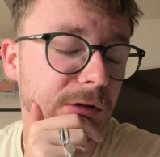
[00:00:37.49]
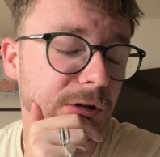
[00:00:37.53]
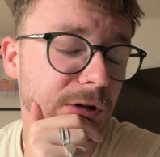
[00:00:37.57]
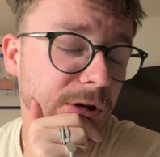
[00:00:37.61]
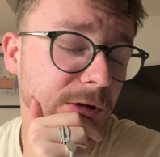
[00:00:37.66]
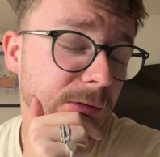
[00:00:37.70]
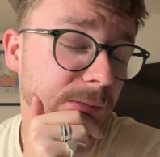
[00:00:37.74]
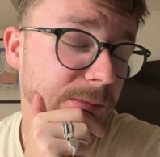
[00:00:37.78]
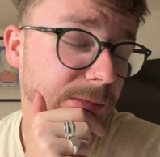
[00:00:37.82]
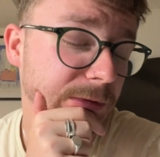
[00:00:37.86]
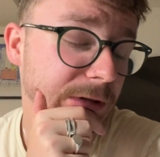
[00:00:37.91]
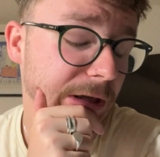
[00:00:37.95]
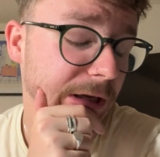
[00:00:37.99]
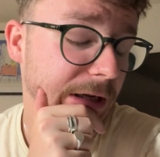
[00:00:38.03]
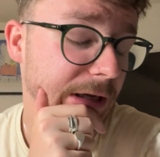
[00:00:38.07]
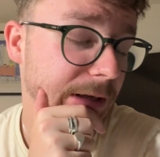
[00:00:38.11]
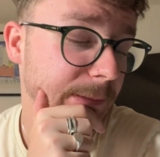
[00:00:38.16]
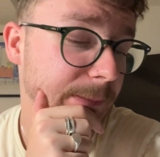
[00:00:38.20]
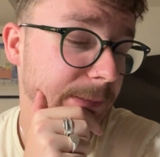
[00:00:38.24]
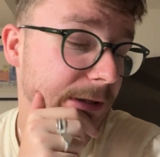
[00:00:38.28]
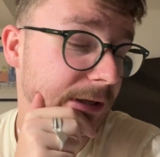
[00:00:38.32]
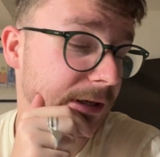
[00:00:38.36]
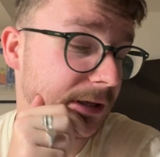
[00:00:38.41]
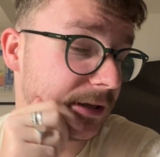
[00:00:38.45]
update
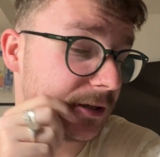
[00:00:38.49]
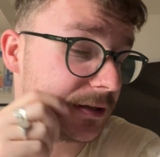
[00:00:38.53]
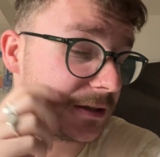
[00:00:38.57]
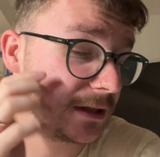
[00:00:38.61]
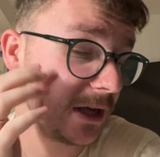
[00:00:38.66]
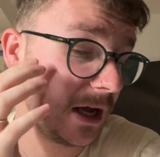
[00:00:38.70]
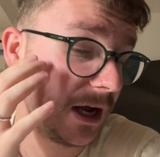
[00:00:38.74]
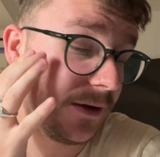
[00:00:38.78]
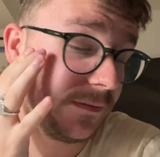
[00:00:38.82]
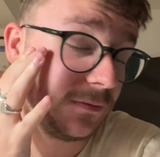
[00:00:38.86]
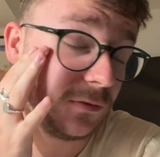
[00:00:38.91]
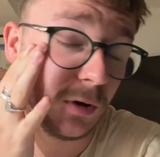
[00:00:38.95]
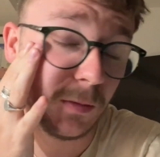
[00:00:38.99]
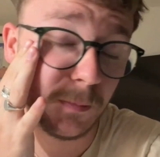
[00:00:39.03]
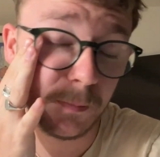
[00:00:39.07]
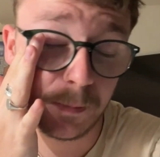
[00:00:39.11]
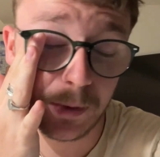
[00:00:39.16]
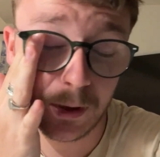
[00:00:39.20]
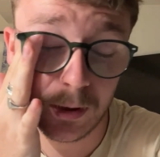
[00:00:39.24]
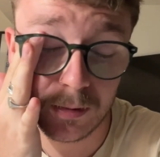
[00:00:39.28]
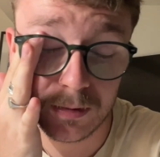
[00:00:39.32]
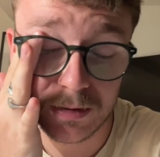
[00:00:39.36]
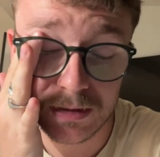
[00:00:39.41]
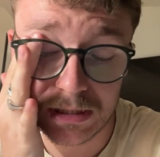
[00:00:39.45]
because I've not
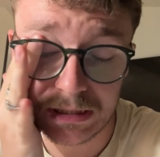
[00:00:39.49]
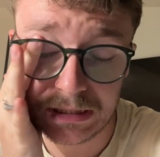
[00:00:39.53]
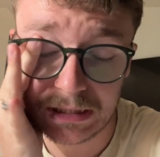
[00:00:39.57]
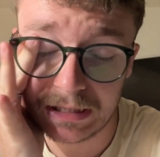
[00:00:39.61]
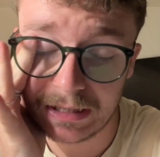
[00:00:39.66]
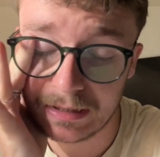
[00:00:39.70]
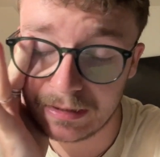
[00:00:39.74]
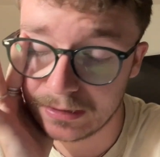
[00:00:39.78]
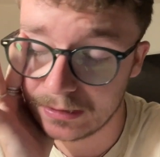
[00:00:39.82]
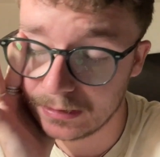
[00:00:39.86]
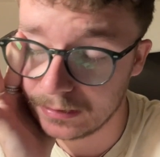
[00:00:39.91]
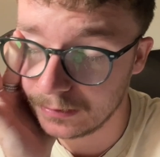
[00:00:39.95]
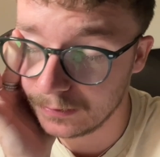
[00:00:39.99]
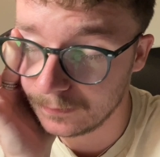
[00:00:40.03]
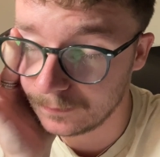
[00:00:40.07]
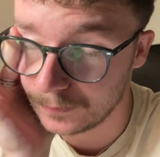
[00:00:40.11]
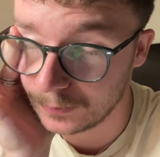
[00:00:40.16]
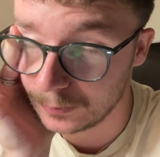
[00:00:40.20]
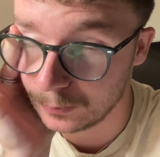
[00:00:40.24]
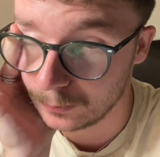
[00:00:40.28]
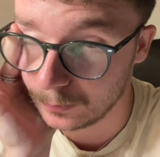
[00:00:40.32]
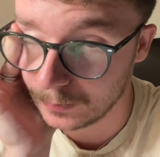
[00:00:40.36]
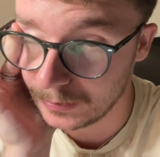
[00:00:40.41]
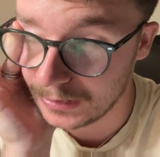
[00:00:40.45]
posted anything in a
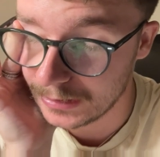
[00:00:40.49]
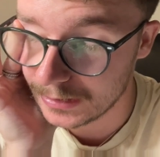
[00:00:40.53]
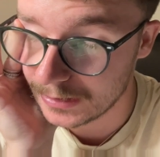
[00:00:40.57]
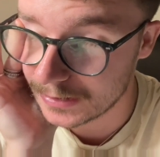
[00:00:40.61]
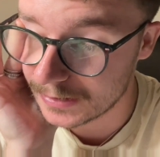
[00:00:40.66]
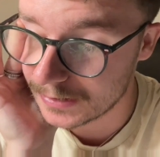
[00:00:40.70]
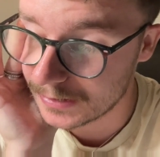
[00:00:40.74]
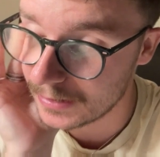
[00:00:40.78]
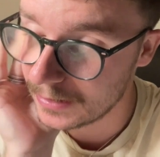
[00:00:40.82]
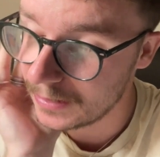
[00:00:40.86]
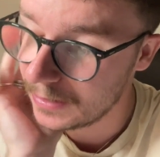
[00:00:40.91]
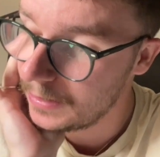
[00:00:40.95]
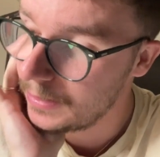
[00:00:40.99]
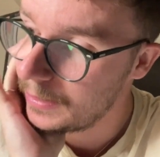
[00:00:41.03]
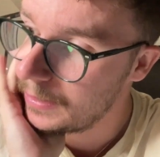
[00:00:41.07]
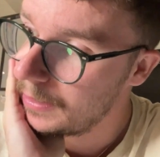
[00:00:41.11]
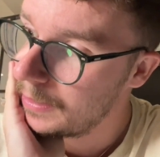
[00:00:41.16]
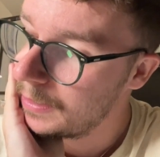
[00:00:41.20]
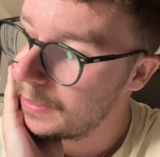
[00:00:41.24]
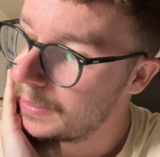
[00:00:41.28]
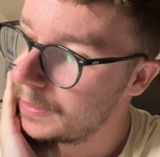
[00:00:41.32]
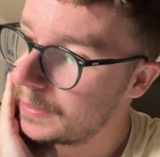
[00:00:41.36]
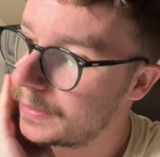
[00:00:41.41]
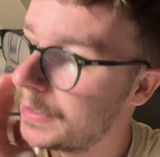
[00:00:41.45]
few weeks
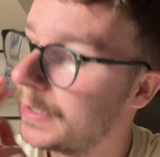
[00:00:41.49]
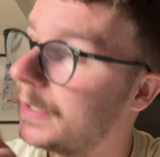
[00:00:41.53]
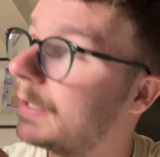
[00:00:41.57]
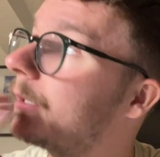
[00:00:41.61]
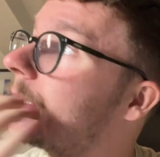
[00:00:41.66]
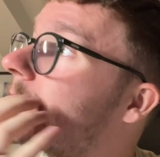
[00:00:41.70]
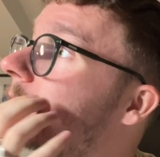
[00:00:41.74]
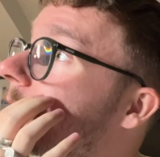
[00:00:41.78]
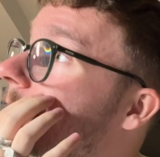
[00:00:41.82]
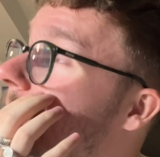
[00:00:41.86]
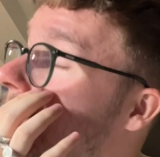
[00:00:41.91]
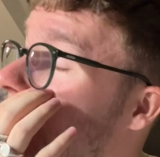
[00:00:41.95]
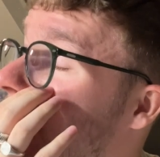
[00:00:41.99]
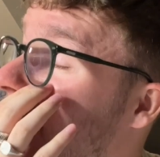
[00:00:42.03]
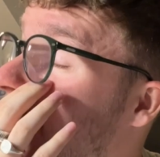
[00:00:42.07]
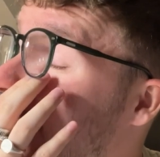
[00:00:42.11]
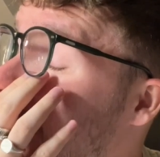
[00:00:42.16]
since my